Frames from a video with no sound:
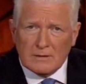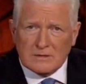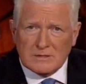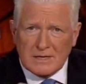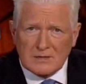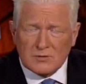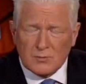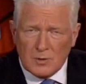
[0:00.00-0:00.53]

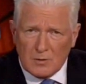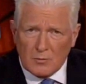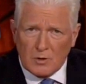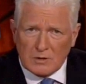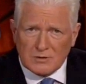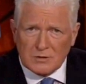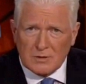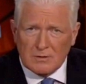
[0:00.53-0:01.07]
Since World
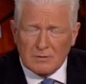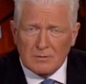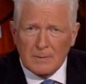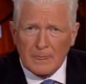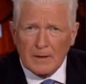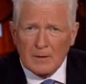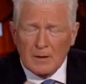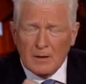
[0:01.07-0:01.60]
War
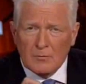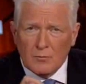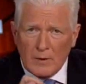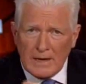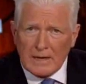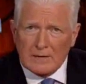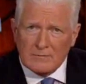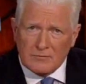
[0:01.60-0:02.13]
II,
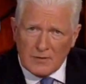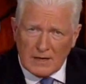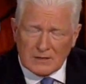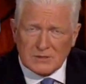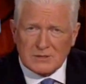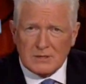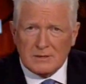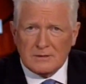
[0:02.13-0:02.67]
we
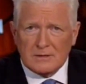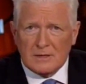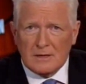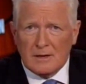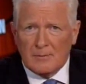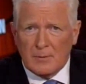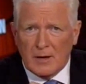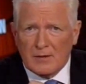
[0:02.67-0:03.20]
invested
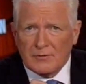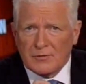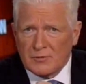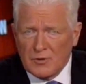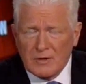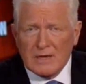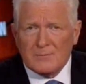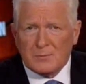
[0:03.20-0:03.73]
about
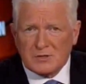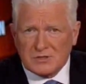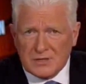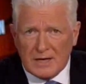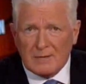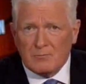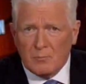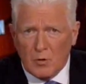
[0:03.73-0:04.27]

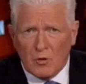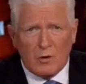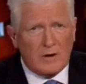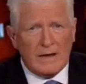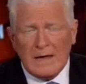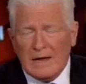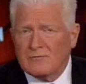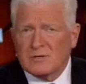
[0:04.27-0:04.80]
30%
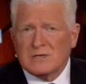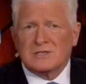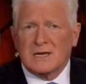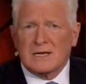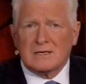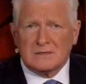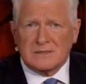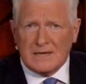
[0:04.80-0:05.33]
more every
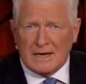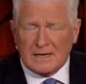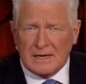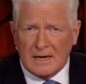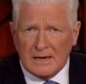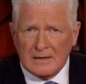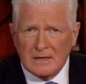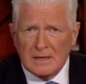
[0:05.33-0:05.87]
single
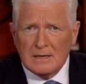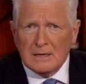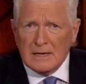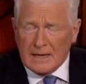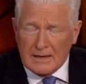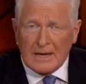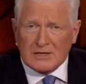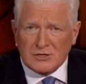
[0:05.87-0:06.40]
decade
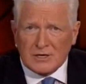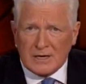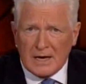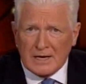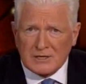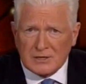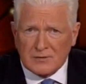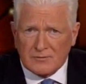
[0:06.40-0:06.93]
in
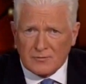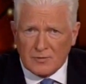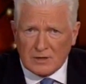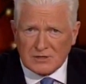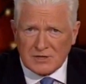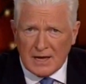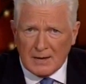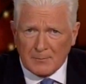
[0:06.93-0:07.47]
education,
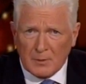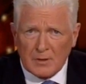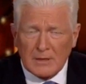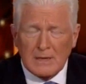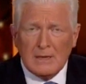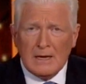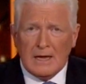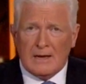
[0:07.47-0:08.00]
for
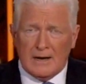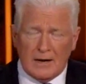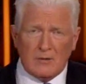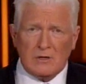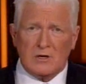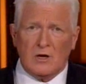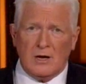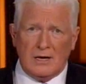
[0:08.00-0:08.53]
example, and
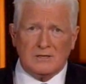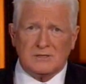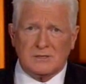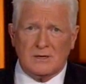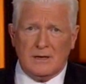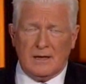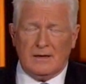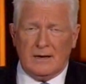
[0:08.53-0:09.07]
our
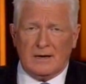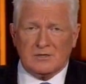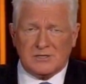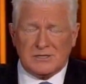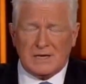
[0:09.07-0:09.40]
cost and our